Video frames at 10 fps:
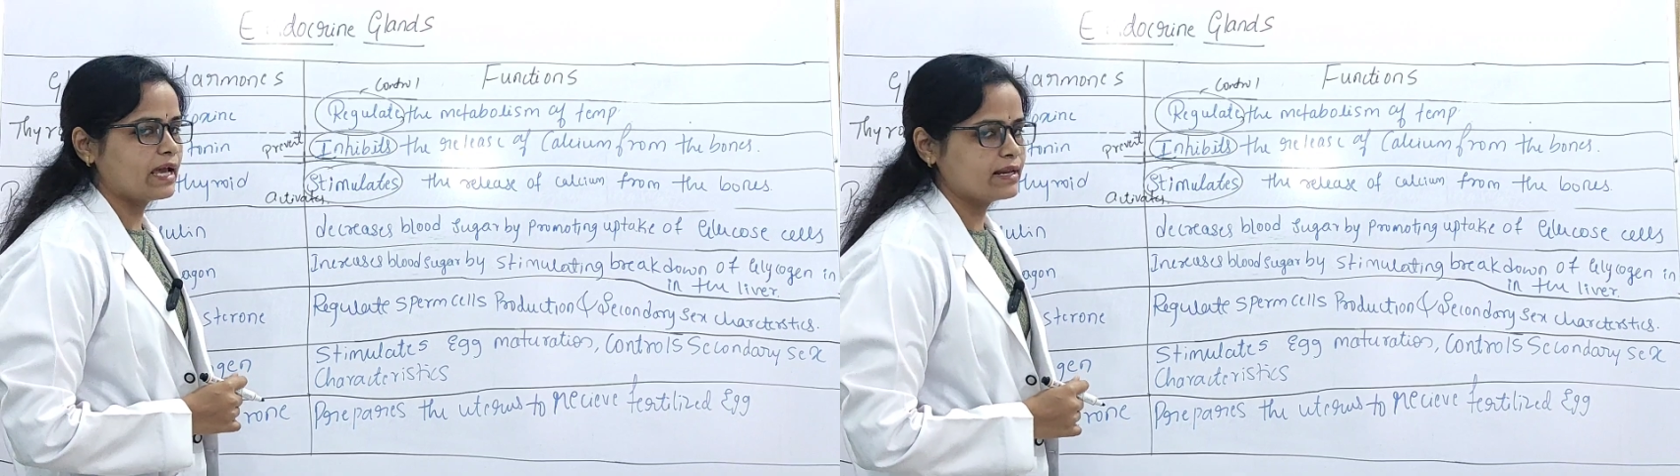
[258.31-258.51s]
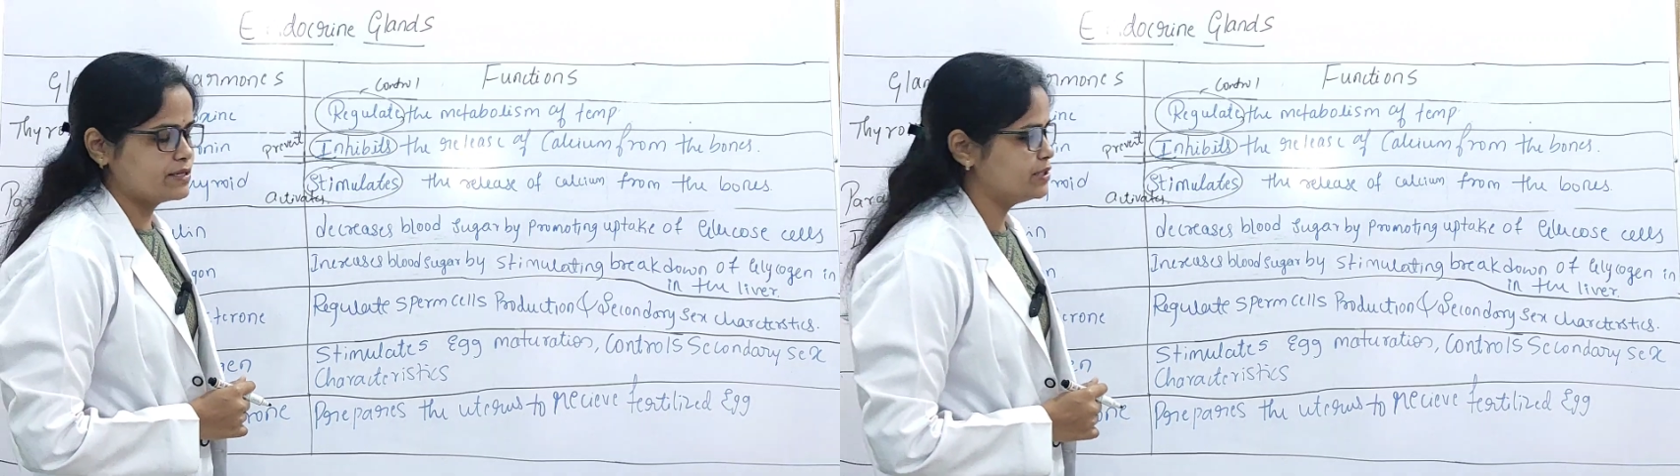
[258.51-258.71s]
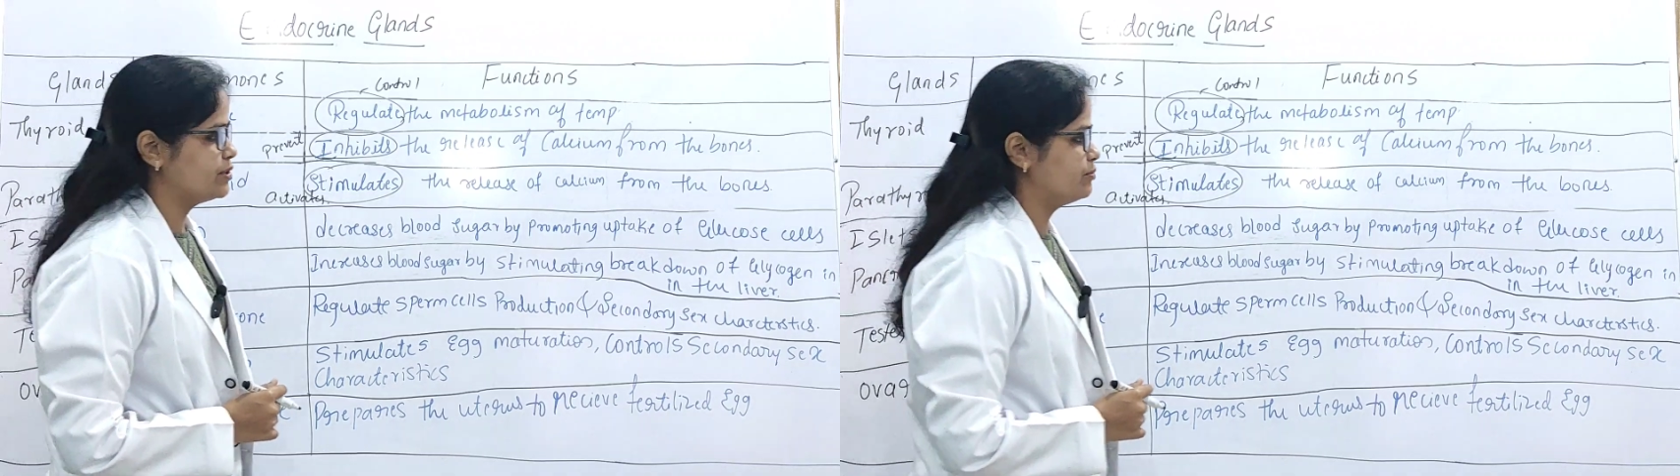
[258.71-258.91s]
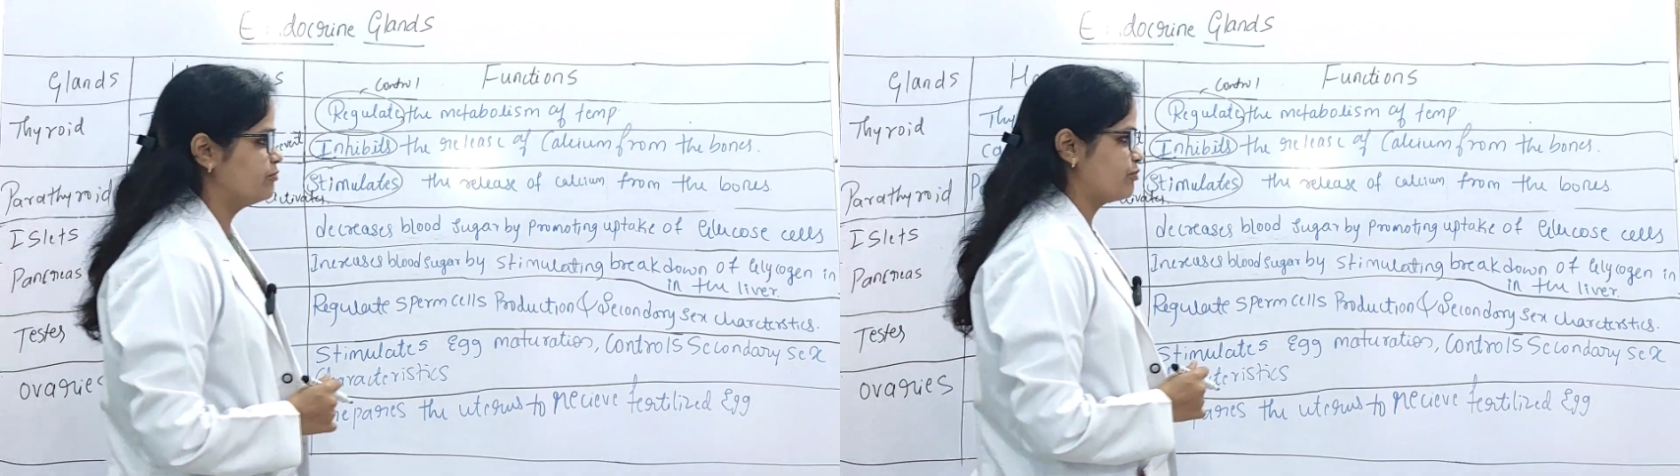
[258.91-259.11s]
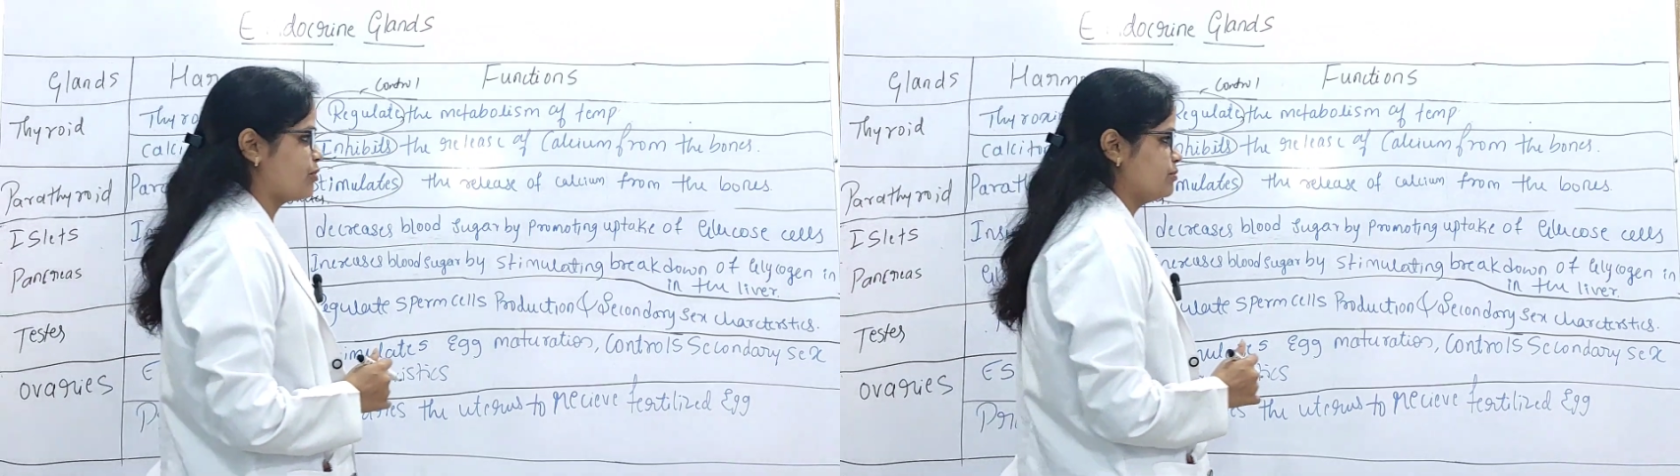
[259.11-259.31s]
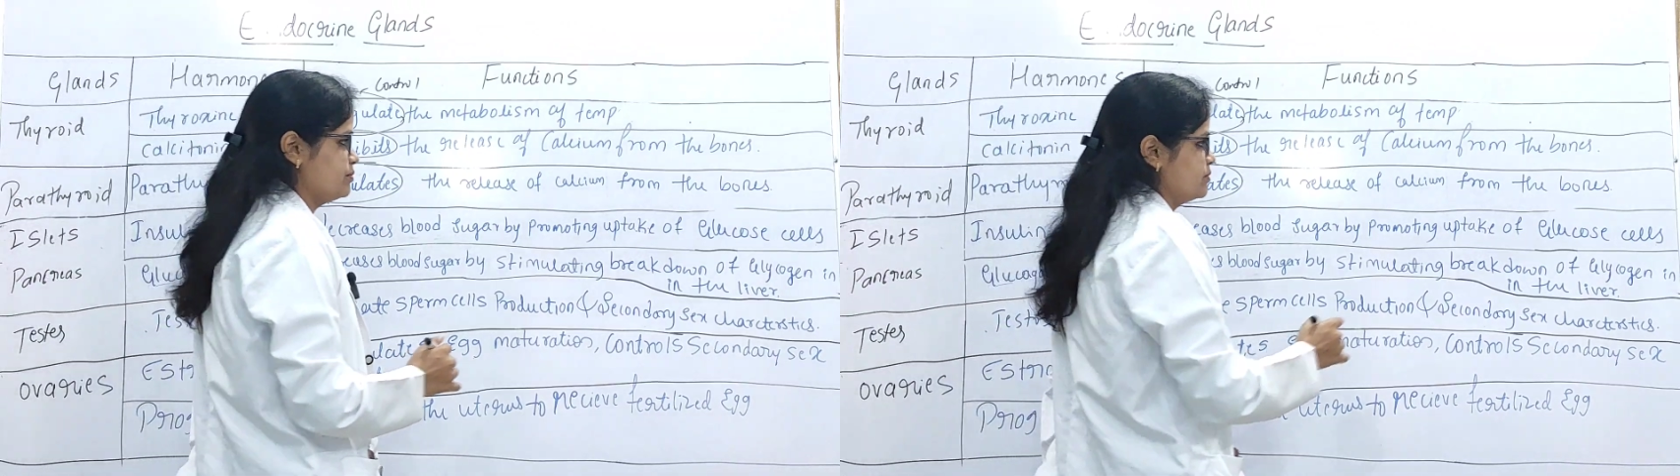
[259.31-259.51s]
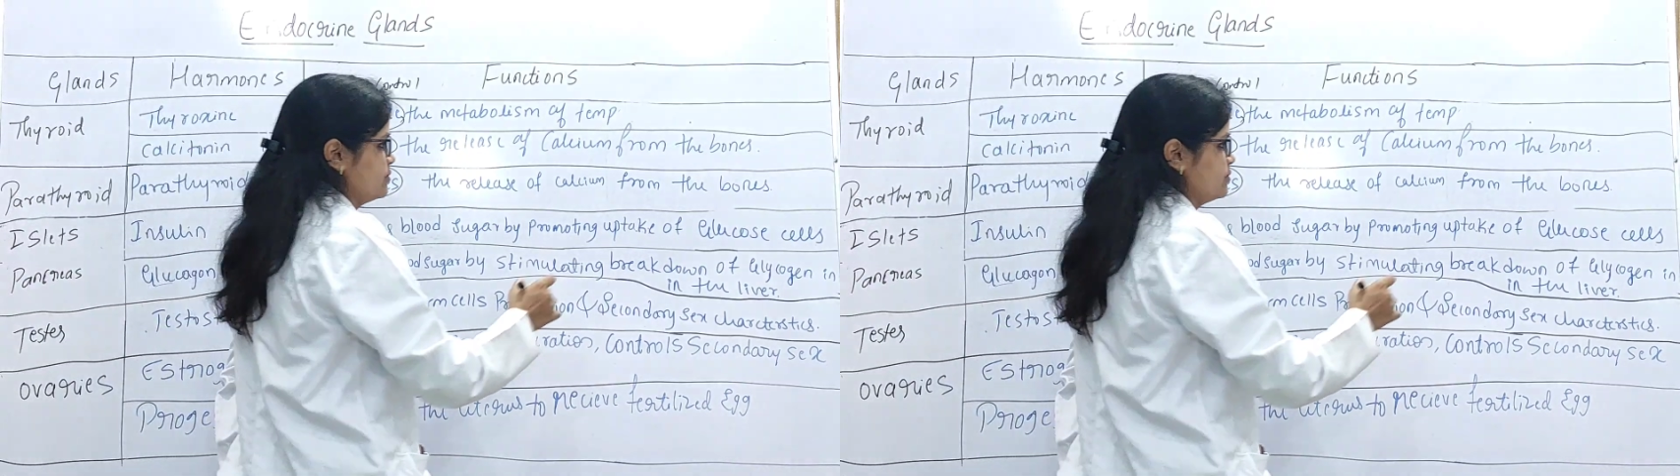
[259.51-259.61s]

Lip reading: calcium from